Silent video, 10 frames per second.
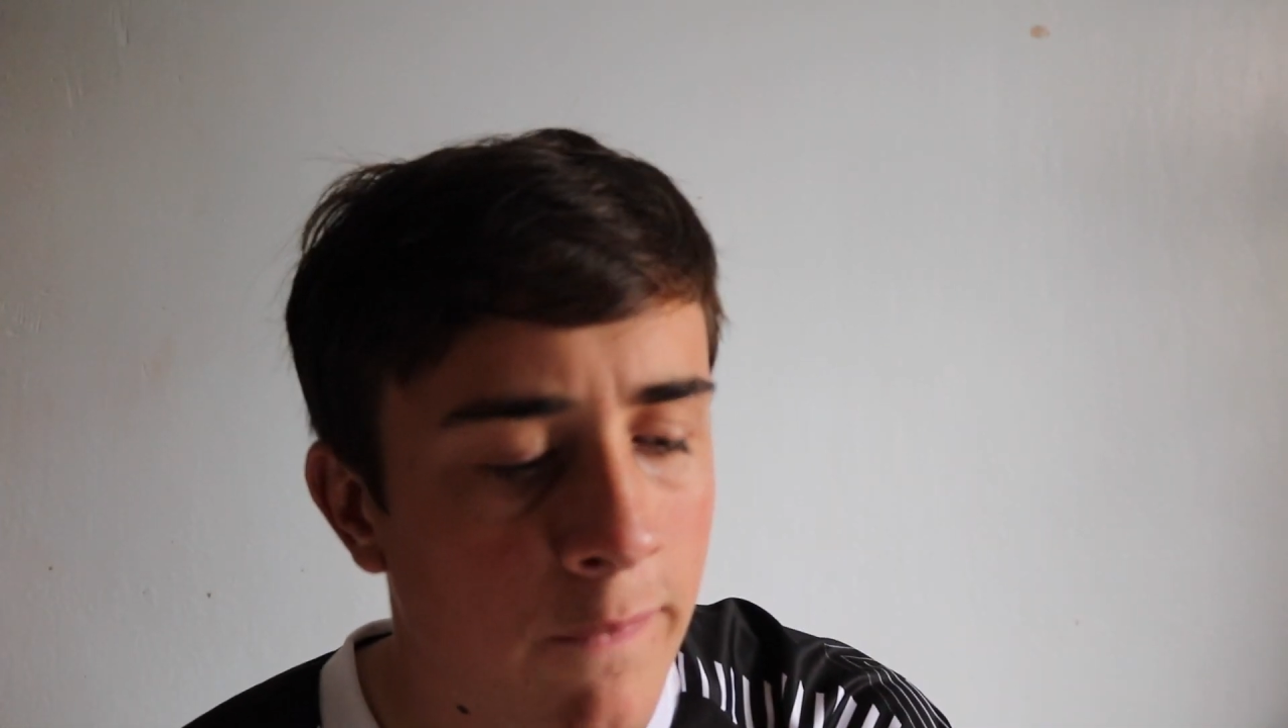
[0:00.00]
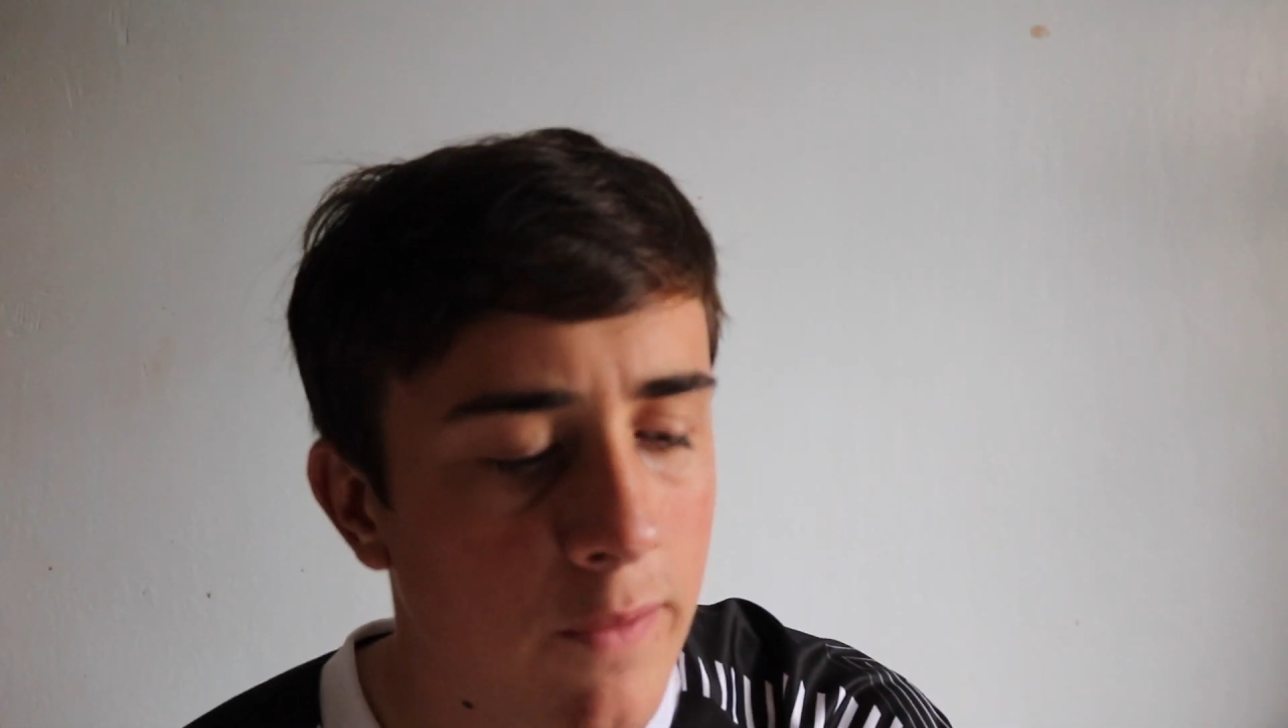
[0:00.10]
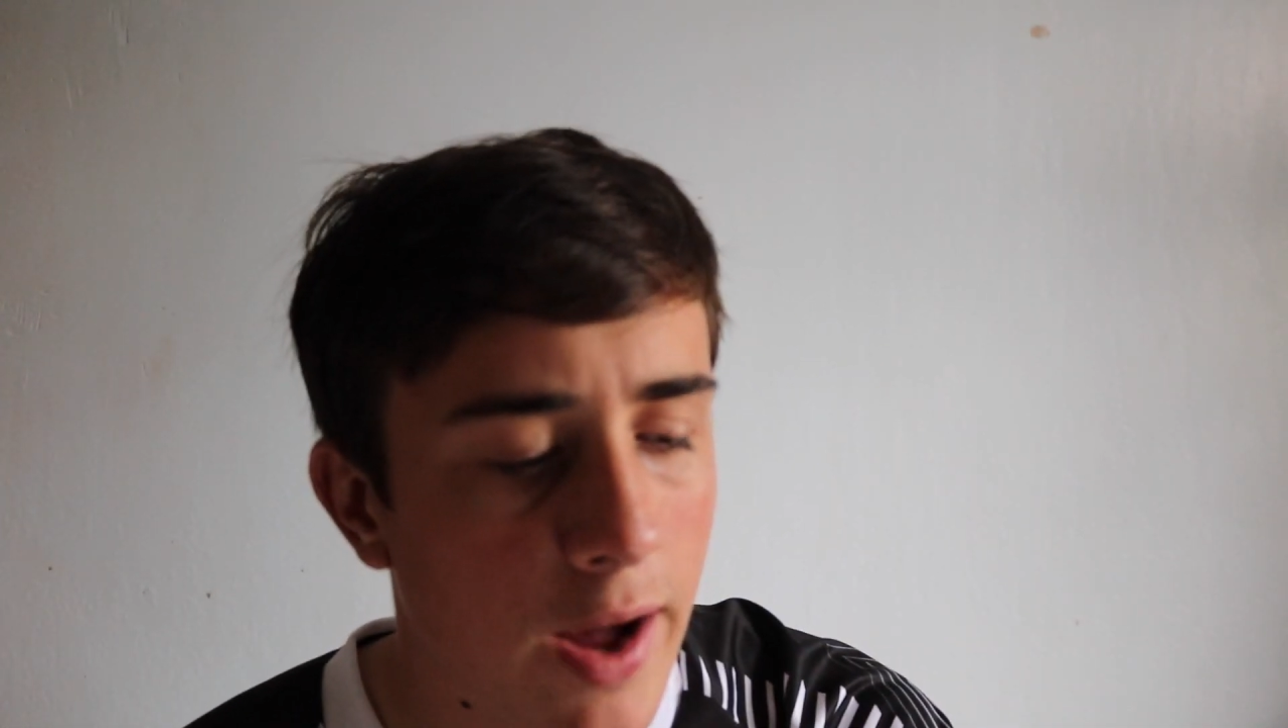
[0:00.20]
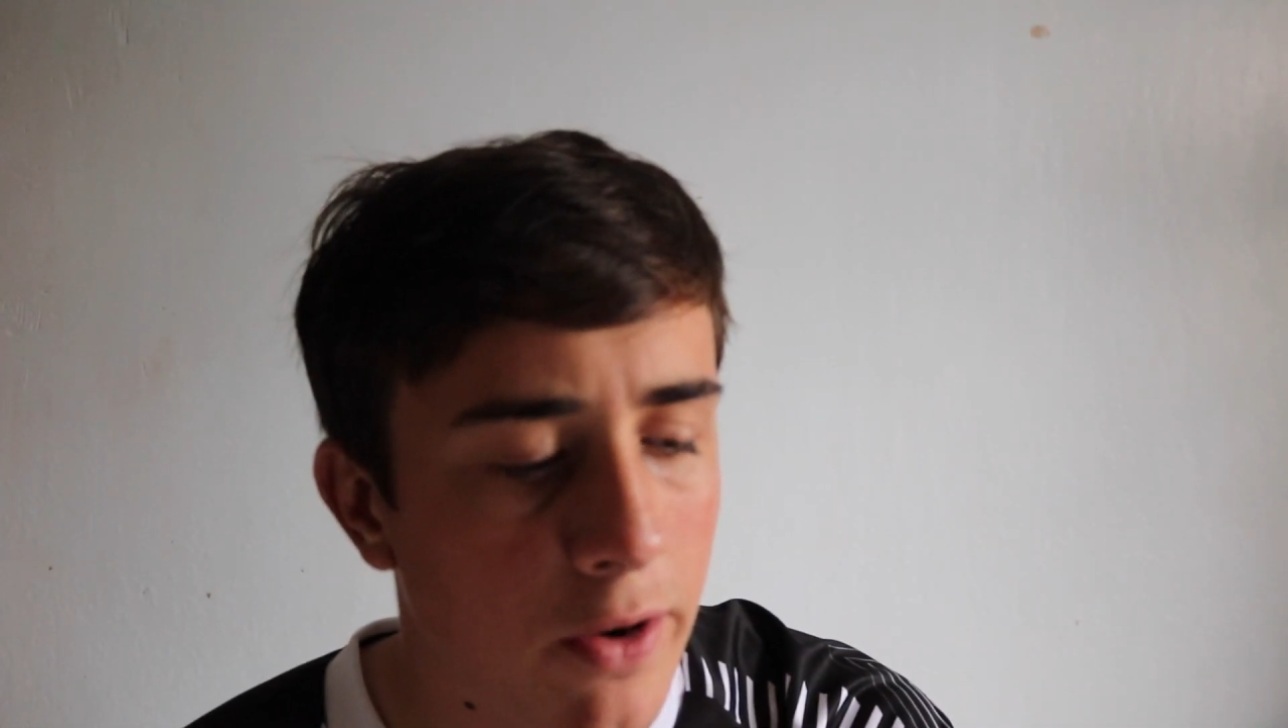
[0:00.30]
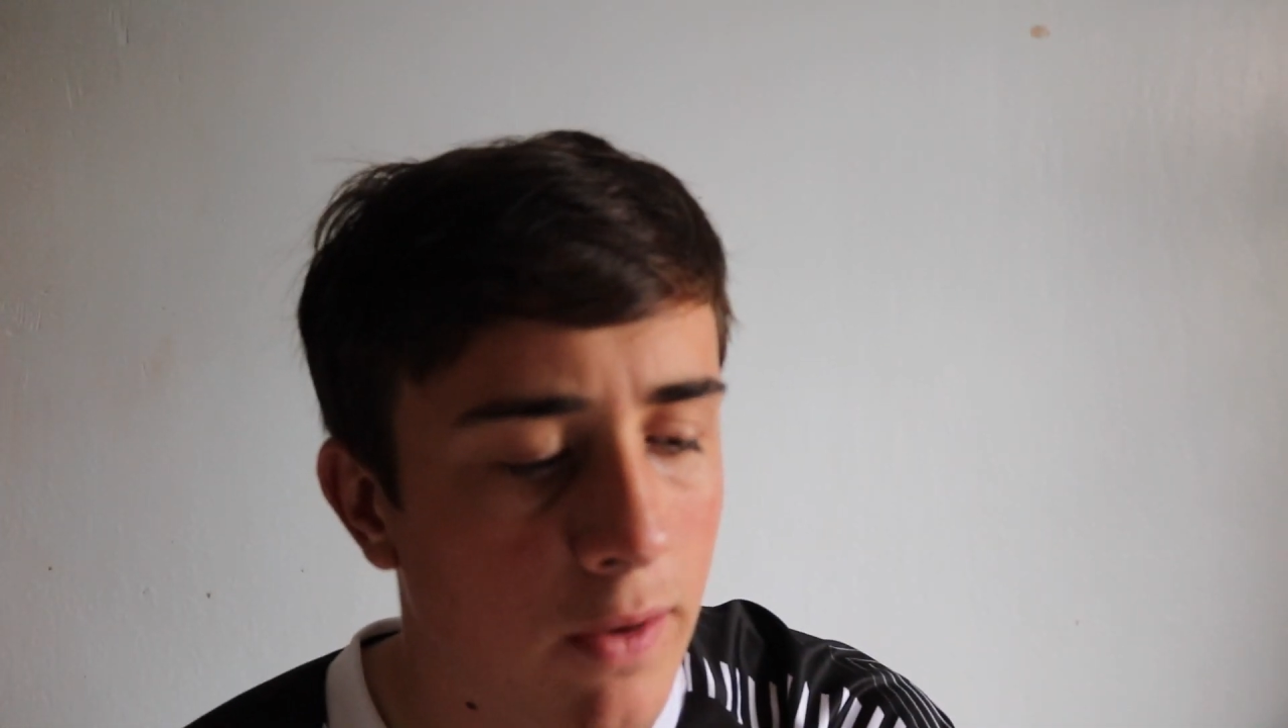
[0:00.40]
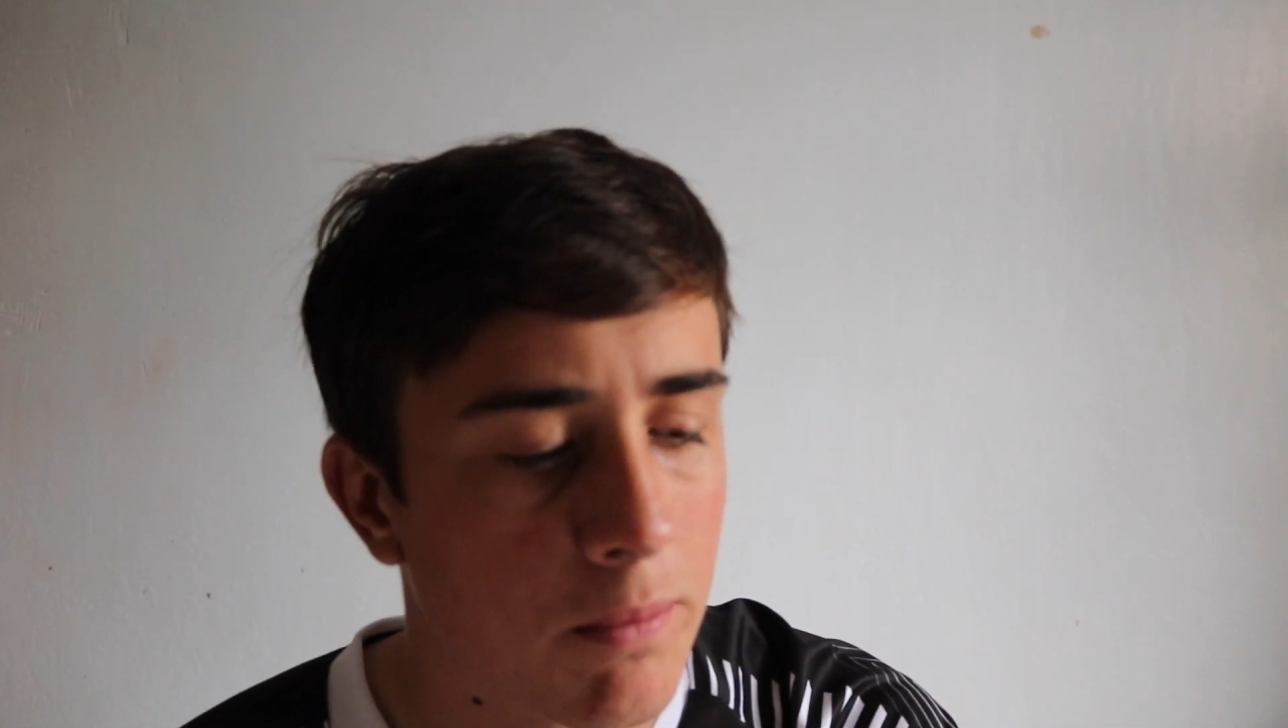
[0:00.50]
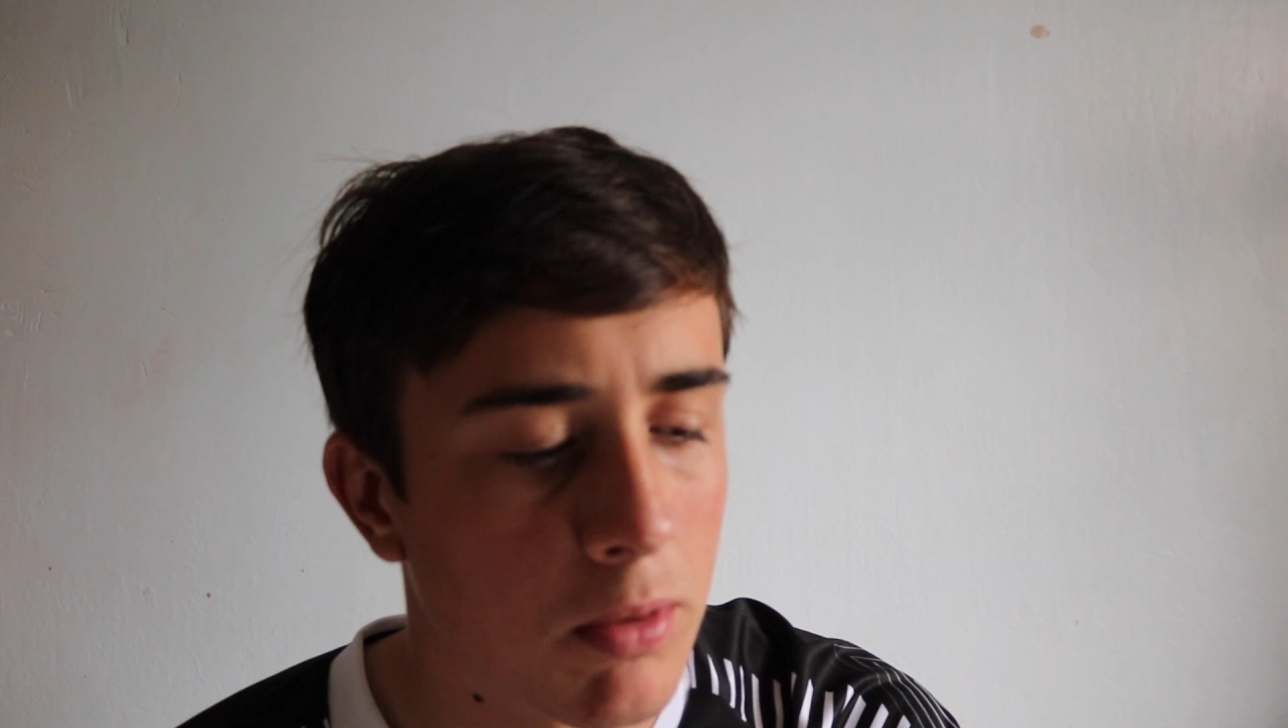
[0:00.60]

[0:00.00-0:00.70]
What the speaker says: fan of,